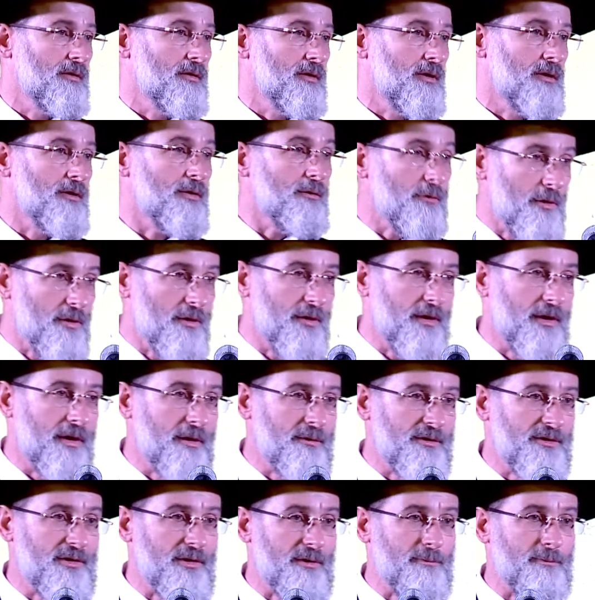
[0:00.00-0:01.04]
You heard
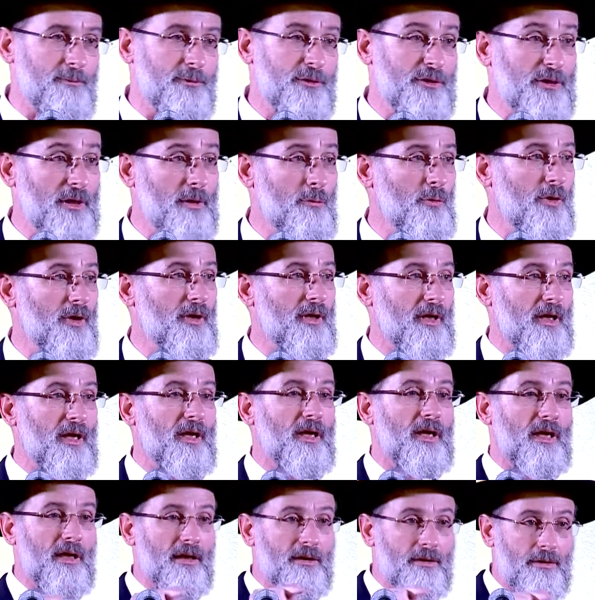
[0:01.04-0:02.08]
it from someone
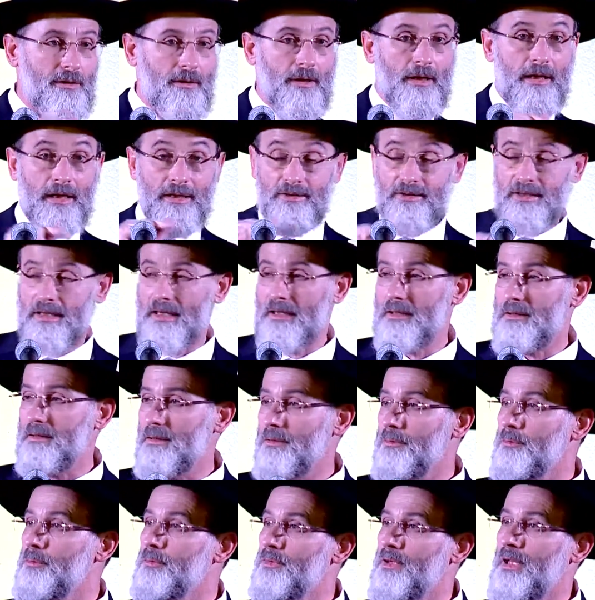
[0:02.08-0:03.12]
and
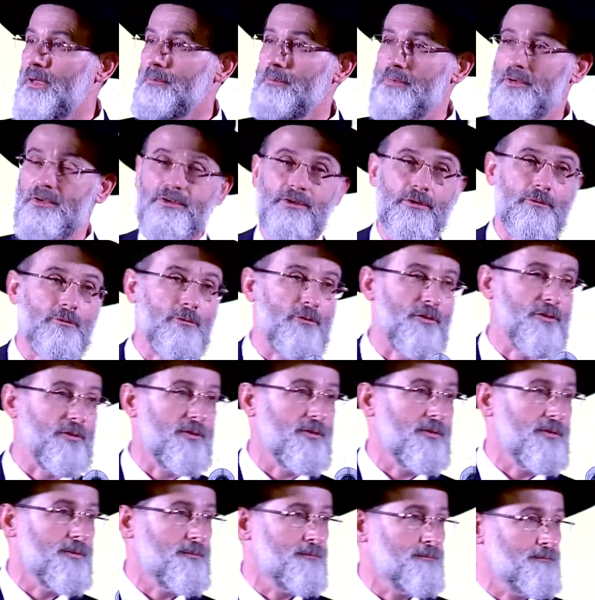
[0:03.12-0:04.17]
exactly who that person was.